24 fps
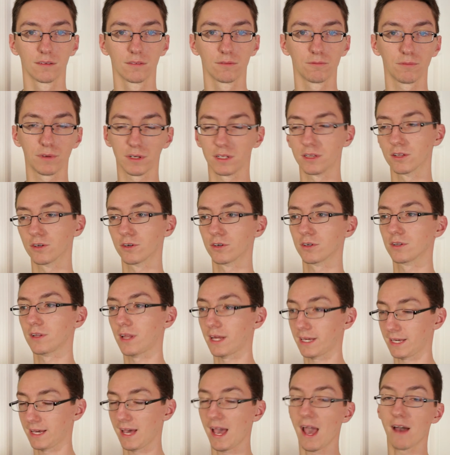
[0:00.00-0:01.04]
We learn
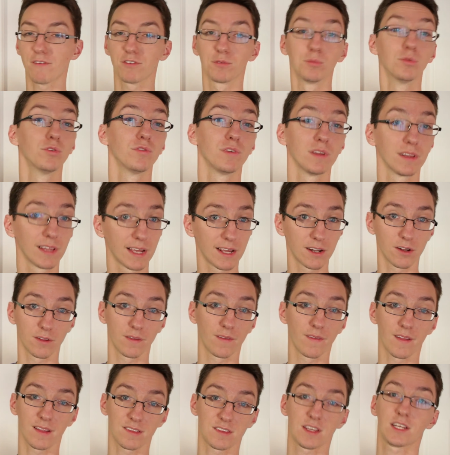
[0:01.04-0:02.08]
like half a movie later
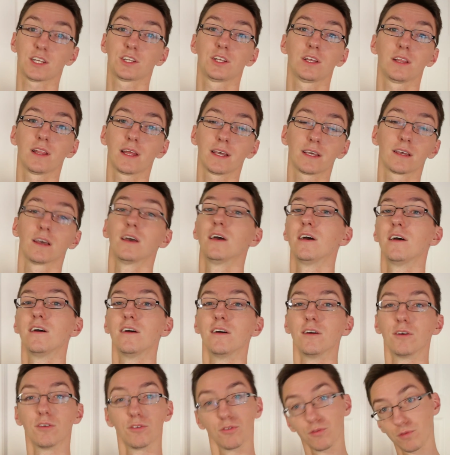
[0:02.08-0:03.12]
that that's actually like
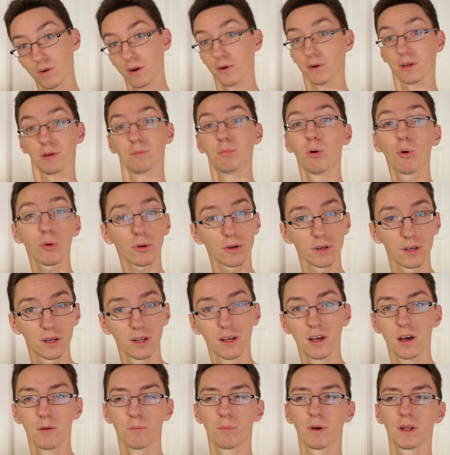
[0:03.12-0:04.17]
very important,
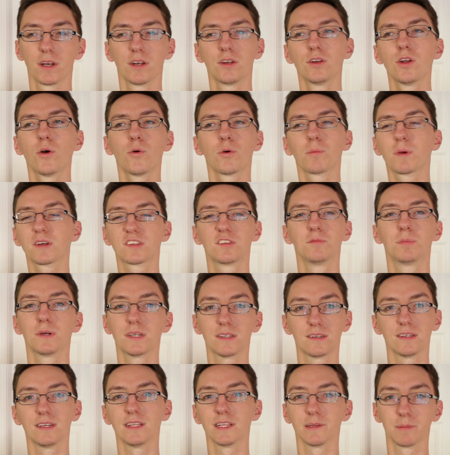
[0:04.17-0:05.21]
but no one makes a
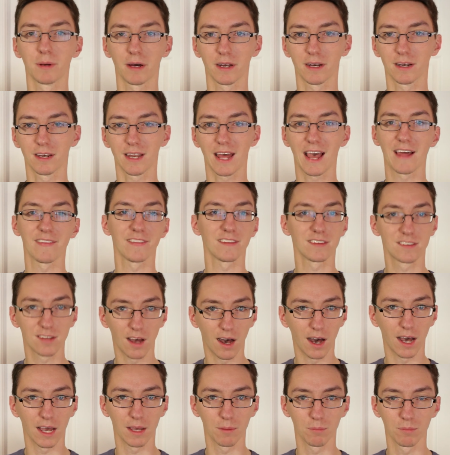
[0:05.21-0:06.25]
big deal about it at the
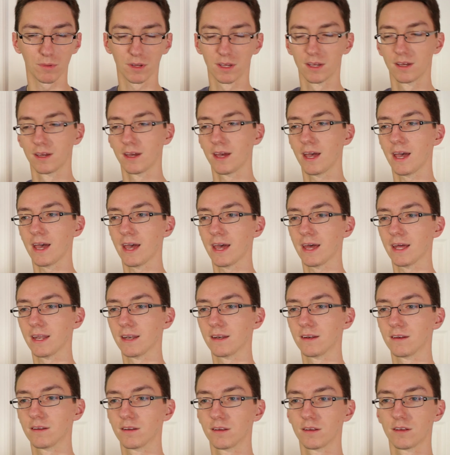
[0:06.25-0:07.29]
time.
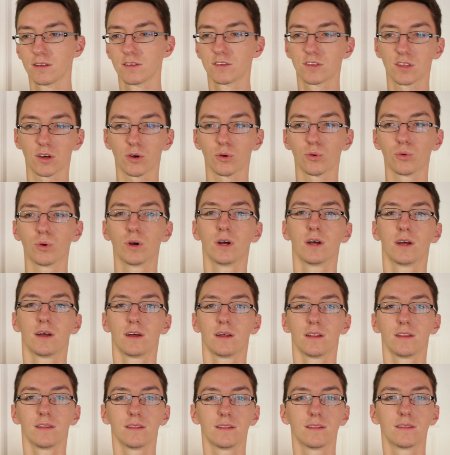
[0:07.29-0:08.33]
And so
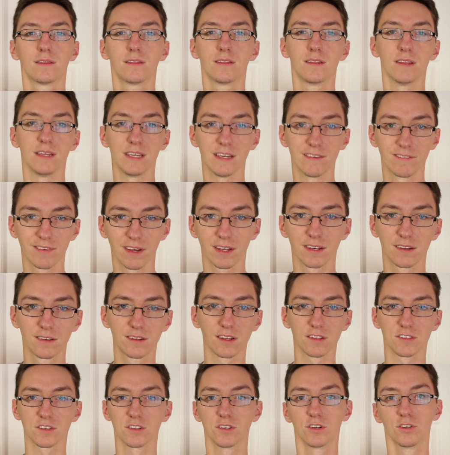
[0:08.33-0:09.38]
the event
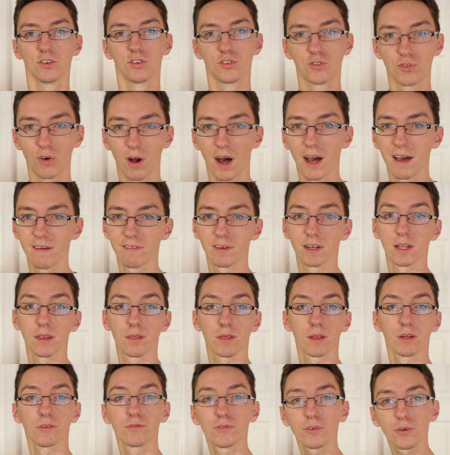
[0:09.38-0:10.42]
doesn't drive
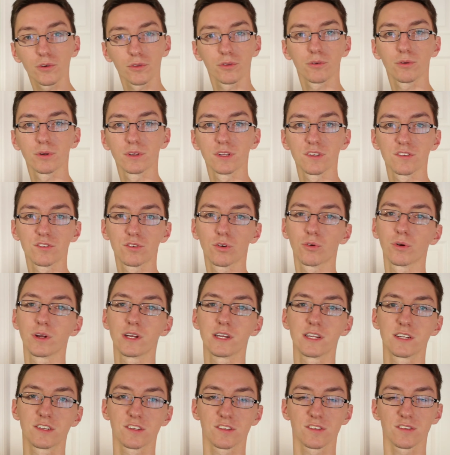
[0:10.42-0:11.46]
anything further in the
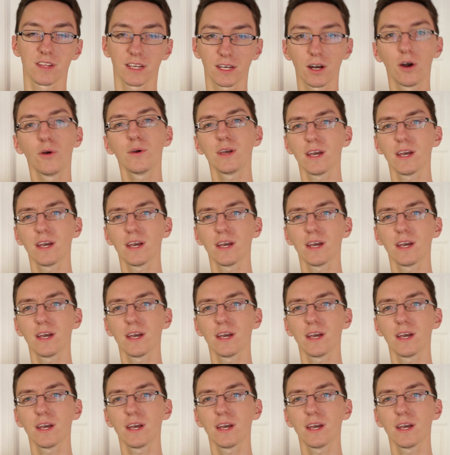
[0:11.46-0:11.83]
story. It's just like, oh